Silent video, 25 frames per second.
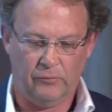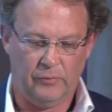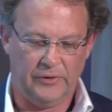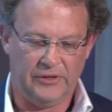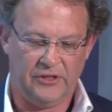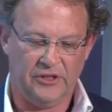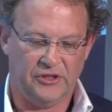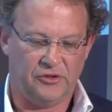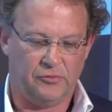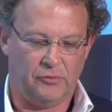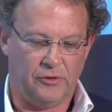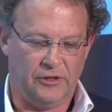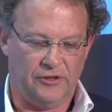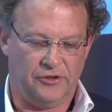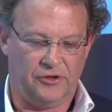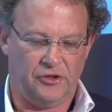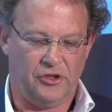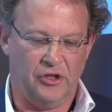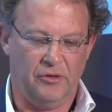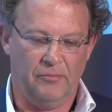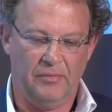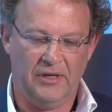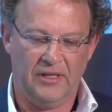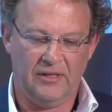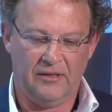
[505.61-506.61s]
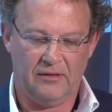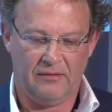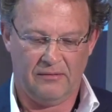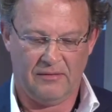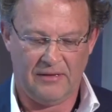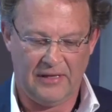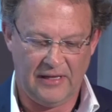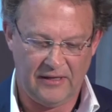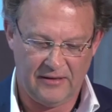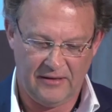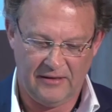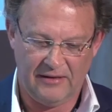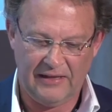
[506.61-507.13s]
we're just assuming
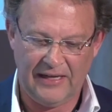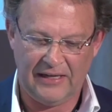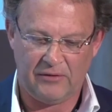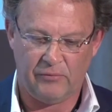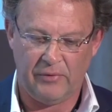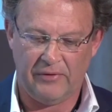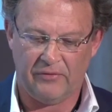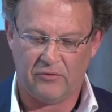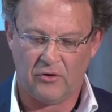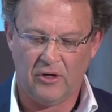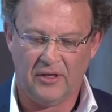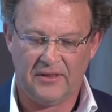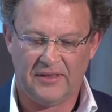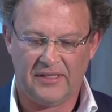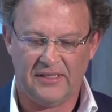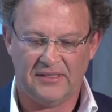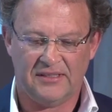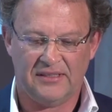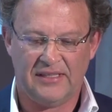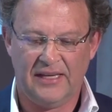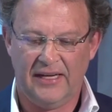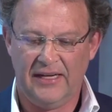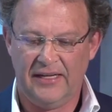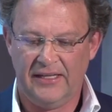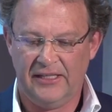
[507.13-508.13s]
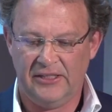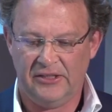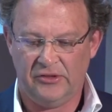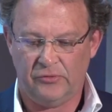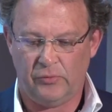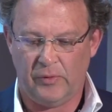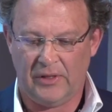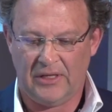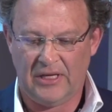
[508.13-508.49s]
that we've got the studies.